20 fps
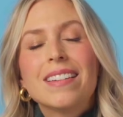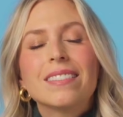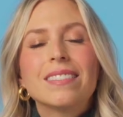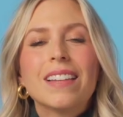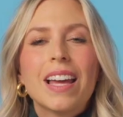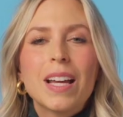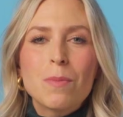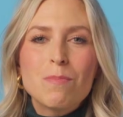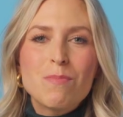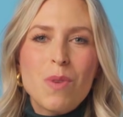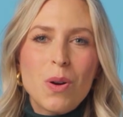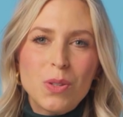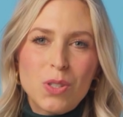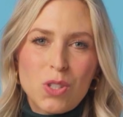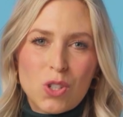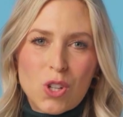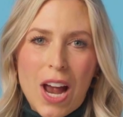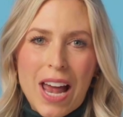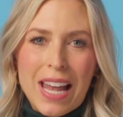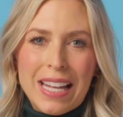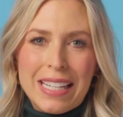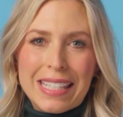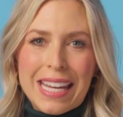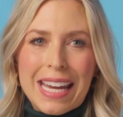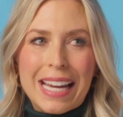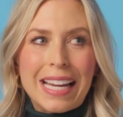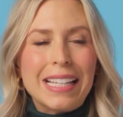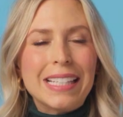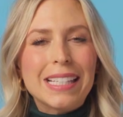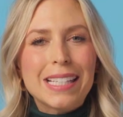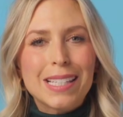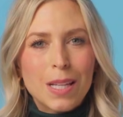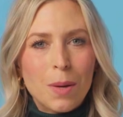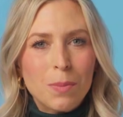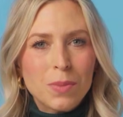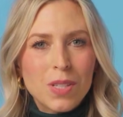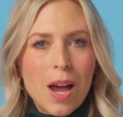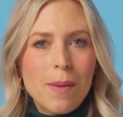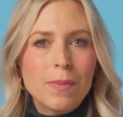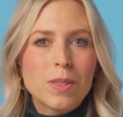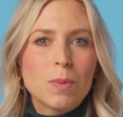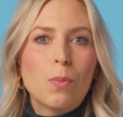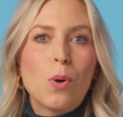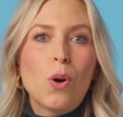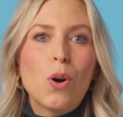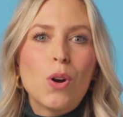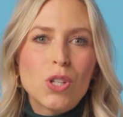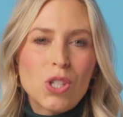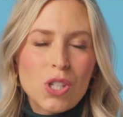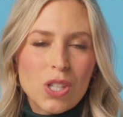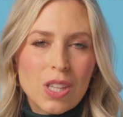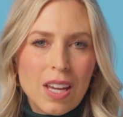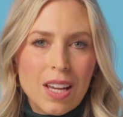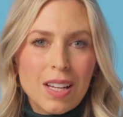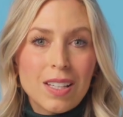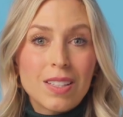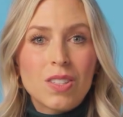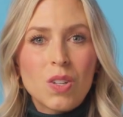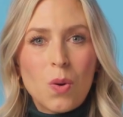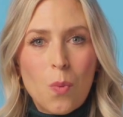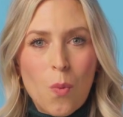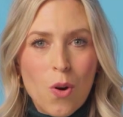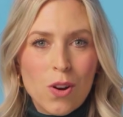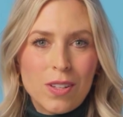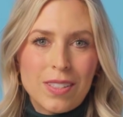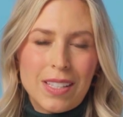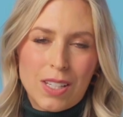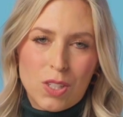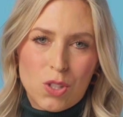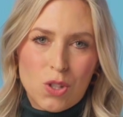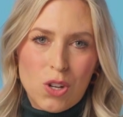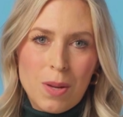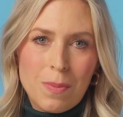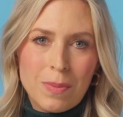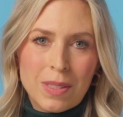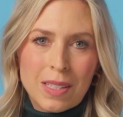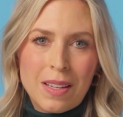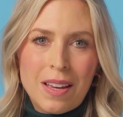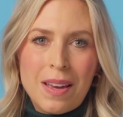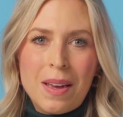like most trends, it can sometimes push things towards extremes.